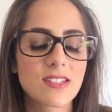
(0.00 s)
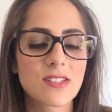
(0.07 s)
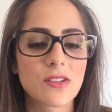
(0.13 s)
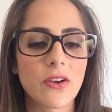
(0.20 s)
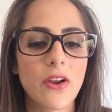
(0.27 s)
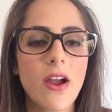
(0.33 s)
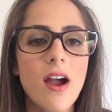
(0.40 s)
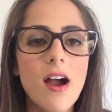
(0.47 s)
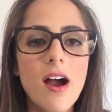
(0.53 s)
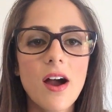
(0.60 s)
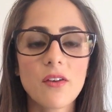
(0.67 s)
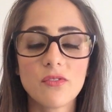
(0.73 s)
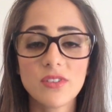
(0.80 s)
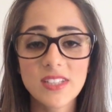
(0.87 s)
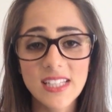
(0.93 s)
So
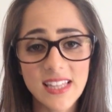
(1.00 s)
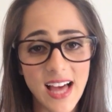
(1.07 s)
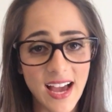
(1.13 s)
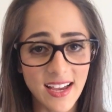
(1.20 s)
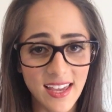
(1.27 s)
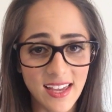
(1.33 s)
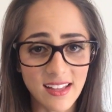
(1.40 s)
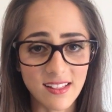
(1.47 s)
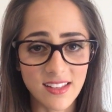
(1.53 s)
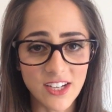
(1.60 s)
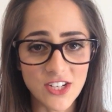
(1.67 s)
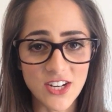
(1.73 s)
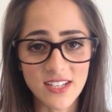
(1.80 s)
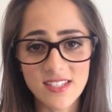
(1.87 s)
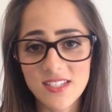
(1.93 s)
really like
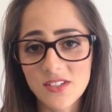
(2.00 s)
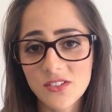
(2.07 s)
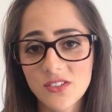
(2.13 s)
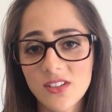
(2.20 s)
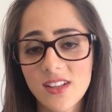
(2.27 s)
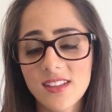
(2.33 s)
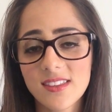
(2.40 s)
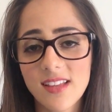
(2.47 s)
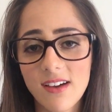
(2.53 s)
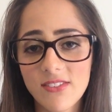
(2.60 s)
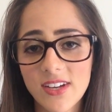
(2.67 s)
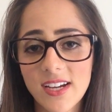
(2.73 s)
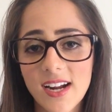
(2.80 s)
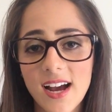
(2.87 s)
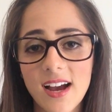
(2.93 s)
English. I still love
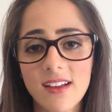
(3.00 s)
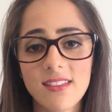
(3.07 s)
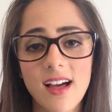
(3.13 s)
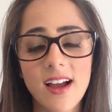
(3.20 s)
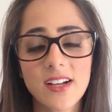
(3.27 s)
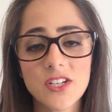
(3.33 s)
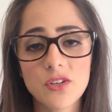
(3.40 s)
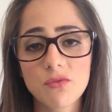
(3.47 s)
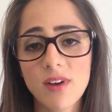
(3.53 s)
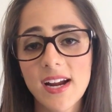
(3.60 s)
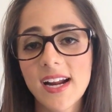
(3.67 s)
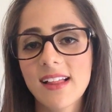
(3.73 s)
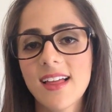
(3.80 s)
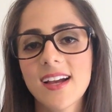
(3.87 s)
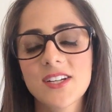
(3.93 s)
it. I like to
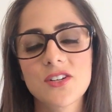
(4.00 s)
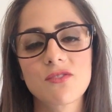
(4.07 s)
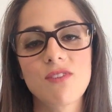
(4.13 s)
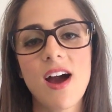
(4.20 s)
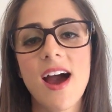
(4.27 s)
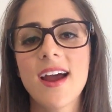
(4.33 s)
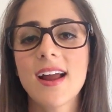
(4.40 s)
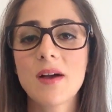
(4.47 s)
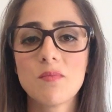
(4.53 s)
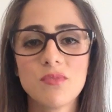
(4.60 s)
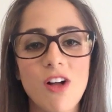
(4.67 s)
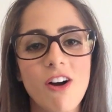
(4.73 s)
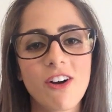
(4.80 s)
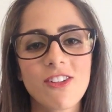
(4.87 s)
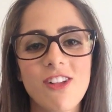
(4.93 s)
read, I like to write, I
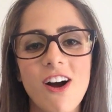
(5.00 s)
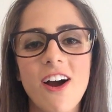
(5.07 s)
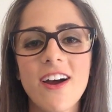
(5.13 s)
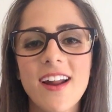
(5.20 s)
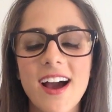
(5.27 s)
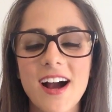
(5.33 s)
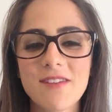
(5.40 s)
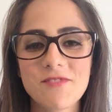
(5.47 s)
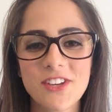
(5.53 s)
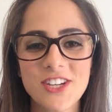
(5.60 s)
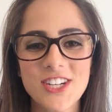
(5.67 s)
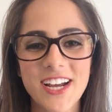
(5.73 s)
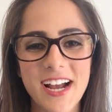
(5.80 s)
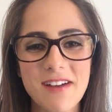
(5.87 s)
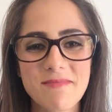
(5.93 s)
blog a lot. You can
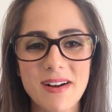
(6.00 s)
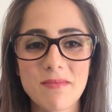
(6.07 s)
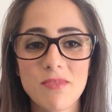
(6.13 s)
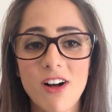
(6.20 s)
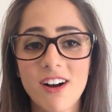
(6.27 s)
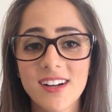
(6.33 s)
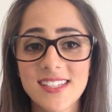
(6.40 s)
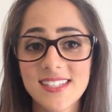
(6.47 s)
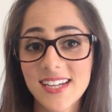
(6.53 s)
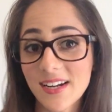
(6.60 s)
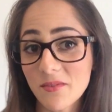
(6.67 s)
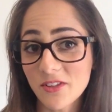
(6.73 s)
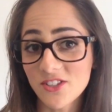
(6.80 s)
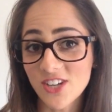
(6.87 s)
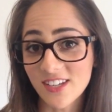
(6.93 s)
check out my blog,
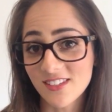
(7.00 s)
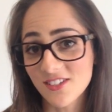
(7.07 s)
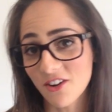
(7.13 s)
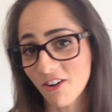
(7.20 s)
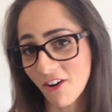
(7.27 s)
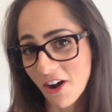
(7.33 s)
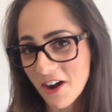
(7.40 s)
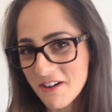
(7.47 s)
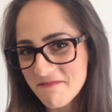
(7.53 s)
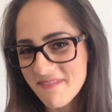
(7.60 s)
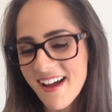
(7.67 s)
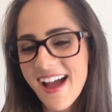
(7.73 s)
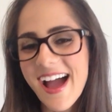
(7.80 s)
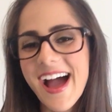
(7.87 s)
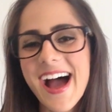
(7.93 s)
studywithjess.com.
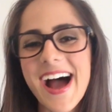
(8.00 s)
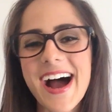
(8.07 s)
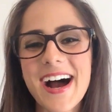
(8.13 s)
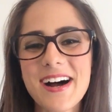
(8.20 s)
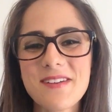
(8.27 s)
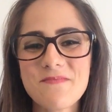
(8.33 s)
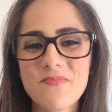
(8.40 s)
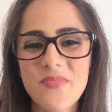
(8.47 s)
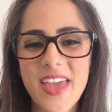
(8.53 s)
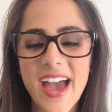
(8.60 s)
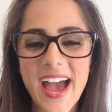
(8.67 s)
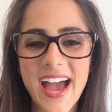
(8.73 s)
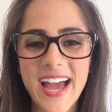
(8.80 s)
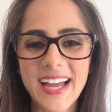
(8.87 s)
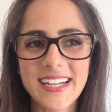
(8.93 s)

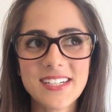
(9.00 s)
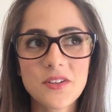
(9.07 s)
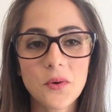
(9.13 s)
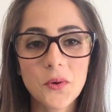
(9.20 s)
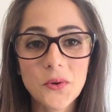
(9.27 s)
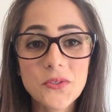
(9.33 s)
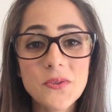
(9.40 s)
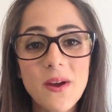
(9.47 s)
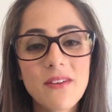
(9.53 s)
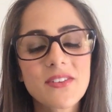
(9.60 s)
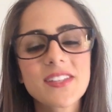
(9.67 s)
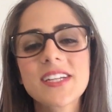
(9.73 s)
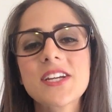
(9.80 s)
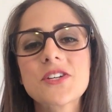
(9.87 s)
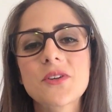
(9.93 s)
And also I
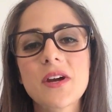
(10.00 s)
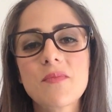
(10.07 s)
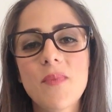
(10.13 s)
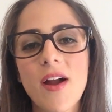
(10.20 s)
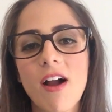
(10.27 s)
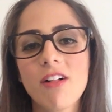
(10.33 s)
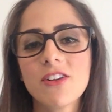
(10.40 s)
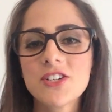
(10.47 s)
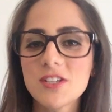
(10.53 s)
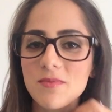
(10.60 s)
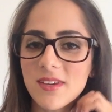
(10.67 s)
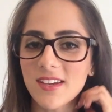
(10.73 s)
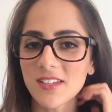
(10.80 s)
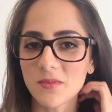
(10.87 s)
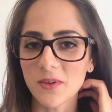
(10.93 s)
really enjoyed biology
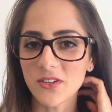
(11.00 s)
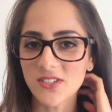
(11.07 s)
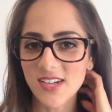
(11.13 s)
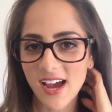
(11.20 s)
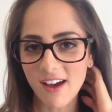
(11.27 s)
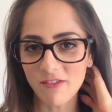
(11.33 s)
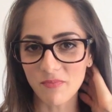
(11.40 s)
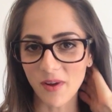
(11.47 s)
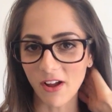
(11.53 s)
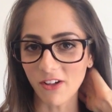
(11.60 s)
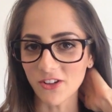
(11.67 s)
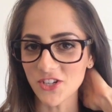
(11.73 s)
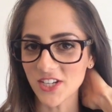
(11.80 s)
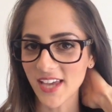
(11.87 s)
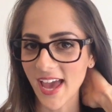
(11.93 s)
because we used to have
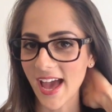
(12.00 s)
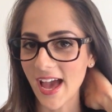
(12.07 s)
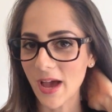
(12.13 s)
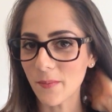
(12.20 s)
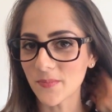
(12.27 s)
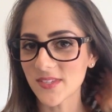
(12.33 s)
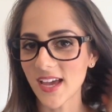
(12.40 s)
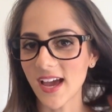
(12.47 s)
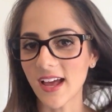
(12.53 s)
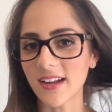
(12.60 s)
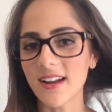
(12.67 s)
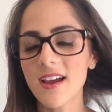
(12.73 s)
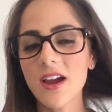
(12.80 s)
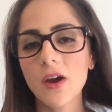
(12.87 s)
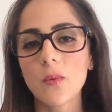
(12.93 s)
biology camps and
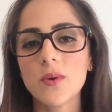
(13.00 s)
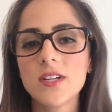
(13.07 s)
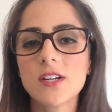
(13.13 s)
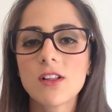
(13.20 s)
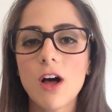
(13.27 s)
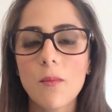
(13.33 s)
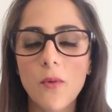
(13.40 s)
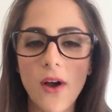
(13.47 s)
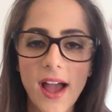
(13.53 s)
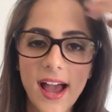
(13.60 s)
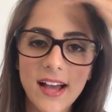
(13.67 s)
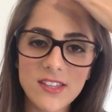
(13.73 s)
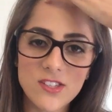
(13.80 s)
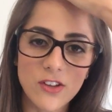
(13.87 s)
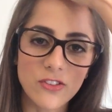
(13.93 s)
we did a lot more
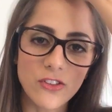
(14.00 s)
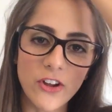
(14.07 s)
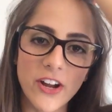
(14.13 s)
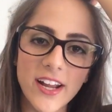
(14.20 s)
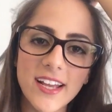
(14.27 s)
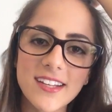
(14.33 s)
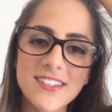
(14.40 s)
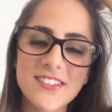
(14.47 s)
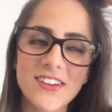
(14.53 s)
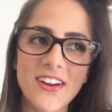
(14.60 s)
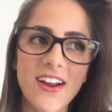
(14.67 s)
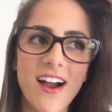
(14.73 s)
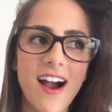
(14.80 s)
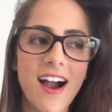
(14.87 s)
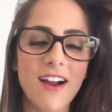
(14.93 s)
hands-on learning.
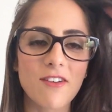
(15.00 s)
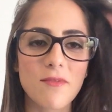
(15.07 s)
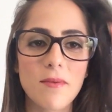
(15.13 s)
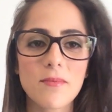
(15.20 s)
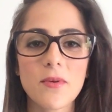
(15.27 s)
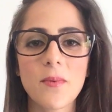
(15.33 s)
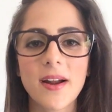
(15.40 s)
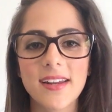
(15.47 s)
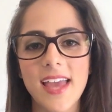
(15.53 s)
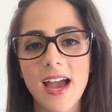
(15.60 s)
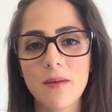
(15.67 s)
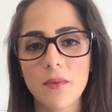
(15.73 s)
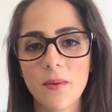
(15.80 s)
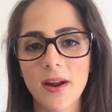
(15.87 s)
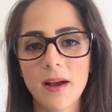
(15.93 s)
So I remember one
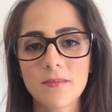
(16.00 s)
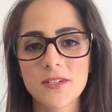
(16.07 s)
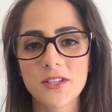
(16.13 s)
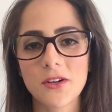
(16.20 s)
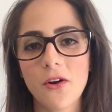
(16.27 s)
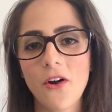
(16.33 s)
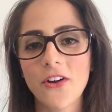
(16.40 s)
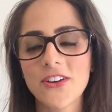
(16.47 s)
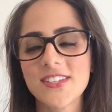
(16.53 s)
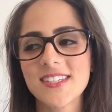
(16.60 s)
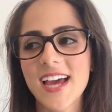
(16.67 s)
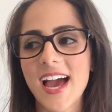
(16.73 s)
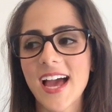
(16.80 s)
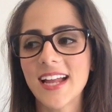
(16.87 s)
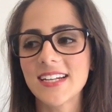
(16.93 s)
camp we went up to the coast
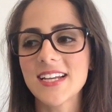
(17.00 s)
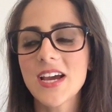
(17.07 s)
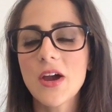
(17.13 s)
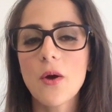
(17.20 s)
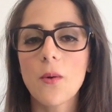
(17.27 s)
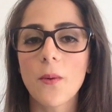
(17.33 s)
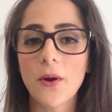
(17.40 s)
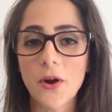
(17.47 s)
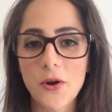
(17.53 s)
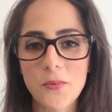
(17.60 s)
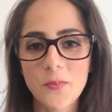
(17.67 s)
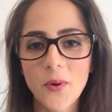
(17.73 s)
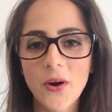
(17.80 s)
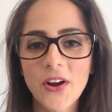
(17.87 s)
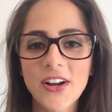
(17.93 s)
and we went on a
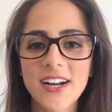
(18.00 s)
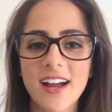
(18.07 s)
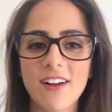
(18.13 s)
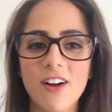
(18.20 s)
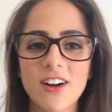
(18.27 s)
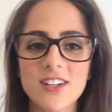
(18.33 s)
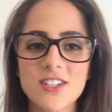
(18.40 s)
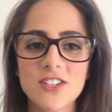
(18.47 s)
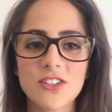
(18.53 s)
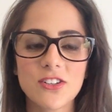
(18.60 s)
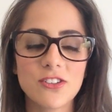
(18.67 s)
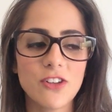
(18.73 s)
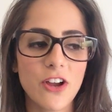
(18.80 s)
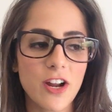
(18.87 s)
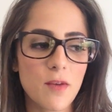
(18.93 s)
boat and I got to
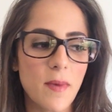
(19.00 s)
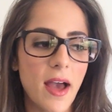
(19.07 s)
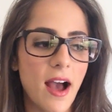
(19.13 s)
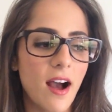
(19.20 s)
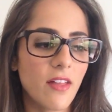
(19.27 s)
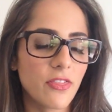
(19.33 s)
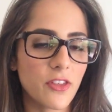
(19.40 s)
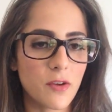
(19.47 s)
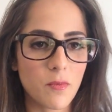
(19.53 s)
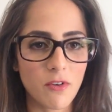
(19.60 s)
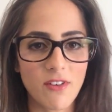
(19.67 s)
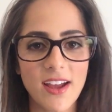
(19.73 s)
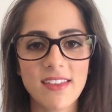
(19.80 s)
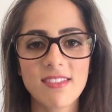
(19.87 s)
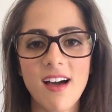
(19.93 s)
learn about the
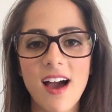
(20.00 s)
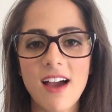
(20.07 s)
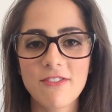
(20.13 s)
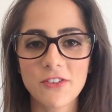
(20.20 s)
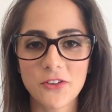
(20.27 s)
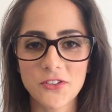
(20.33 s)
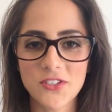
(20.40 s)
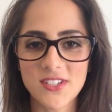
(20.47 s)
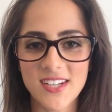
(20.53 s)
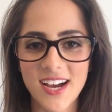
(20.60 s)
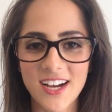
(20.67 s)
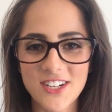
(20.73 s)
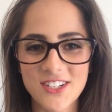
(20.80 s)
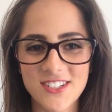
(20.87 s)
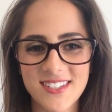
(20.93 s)
marine life and also
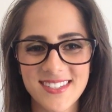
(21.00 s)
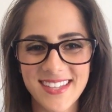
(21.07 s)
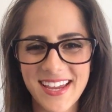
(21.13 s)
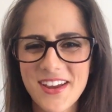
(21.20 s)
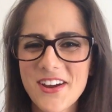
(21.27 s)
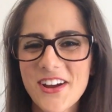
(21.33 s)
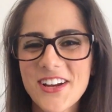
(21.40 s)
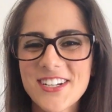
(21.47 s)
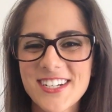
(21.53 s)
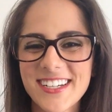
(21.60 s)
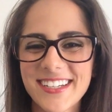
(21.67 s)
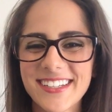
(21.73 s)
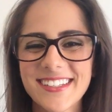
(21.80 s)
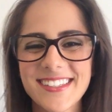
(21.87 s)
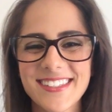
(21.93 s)
touched sea
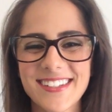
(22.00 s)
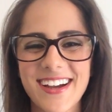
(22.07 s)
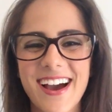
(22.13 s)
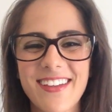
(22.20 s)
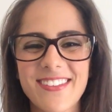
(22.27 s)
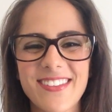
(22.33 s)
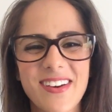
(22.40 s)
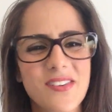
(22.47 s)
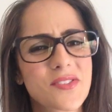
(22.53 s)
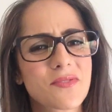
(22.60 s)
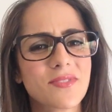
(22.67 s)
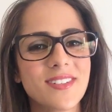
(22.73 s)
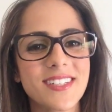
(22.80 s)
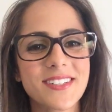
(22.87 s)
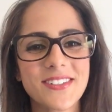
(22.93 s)
urchins. So I thought that was
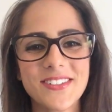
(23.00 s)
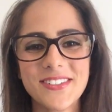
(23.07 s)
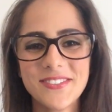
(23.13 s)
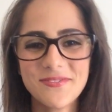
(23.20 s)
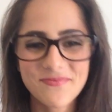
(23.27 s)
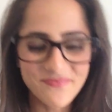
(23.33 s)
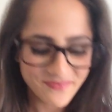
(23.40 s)
really cool.